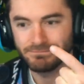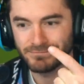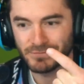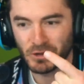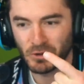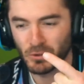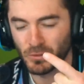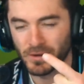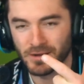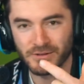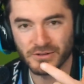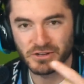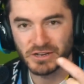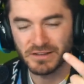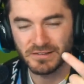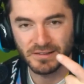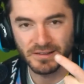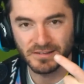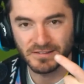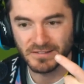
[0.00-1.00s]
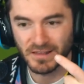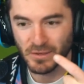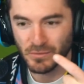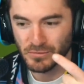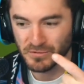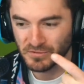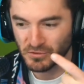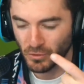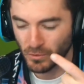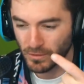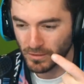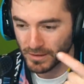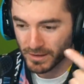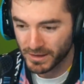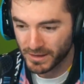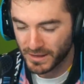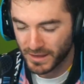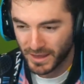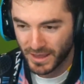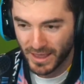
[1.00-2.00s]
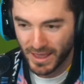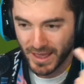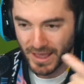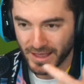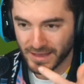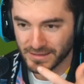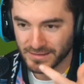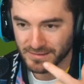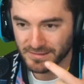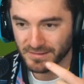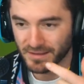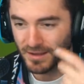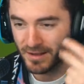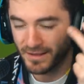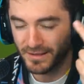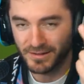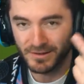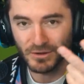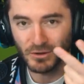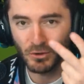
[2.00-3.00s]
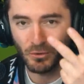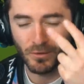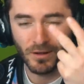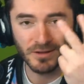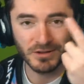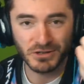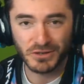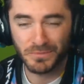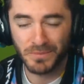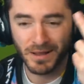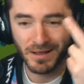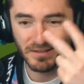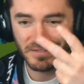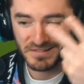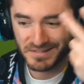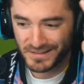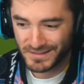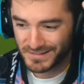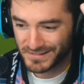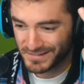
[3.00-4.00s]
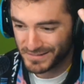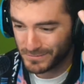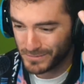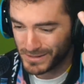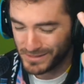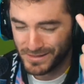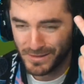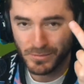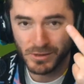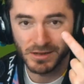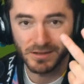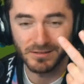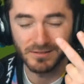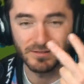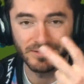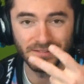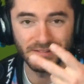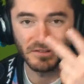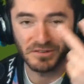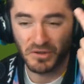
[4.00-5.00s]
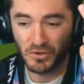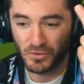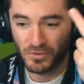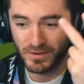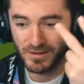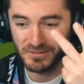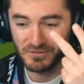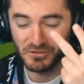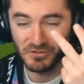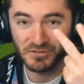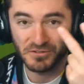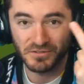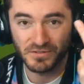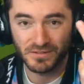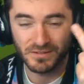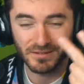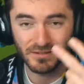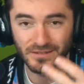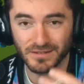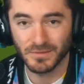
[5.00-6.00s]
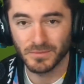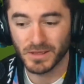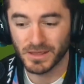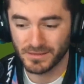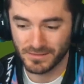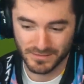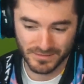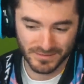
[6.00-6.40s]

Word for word: Carrera GT, same story. And garage capacity is gonna be limited. So it's just gonna be,